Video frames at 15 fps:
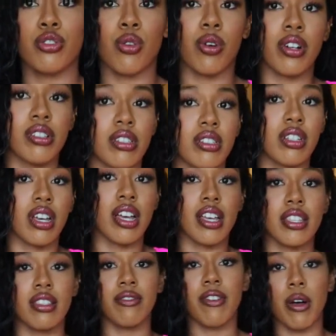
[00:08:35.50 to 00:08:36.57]
shorts
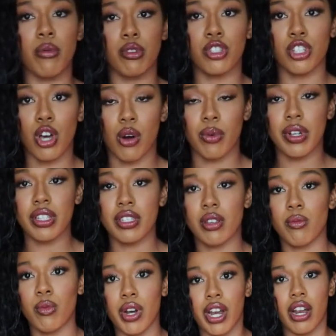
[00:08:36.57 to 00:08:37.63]
because if I was going
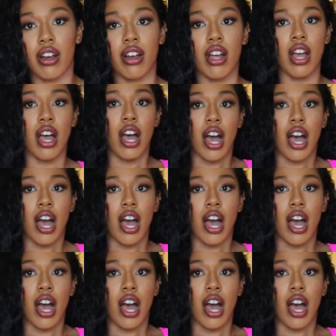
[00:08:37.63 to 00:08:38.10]
somewhere,